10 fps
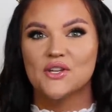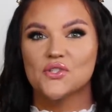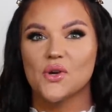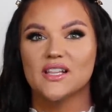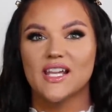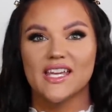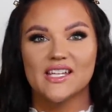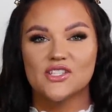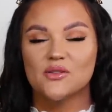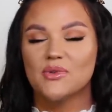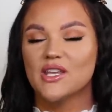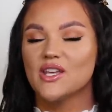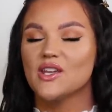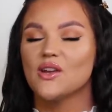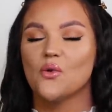So I like it to
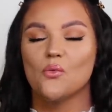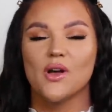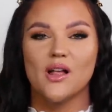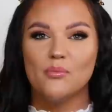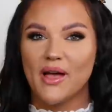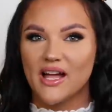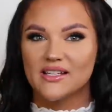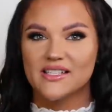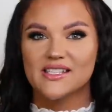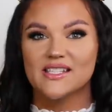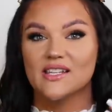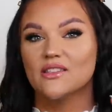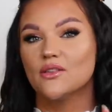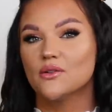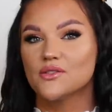be well balanced
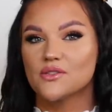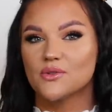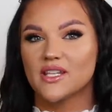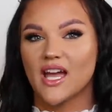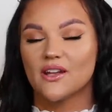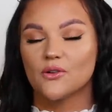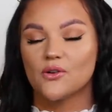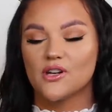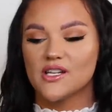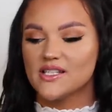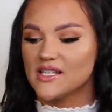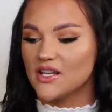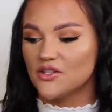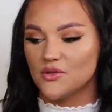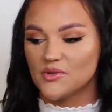in those 3 categories,
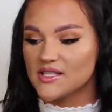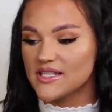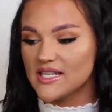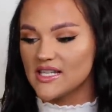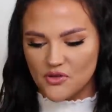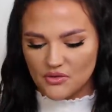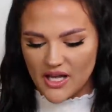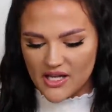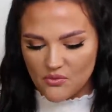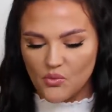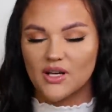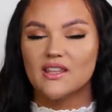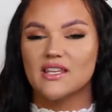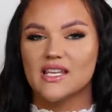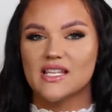and you will see if you like one
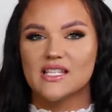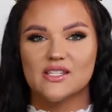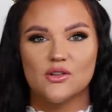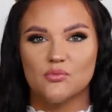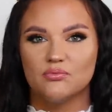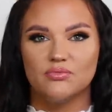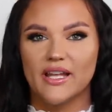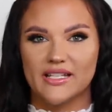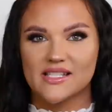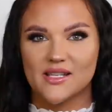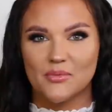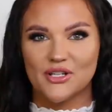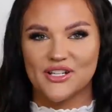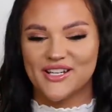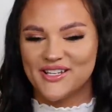of these, you'll like similar.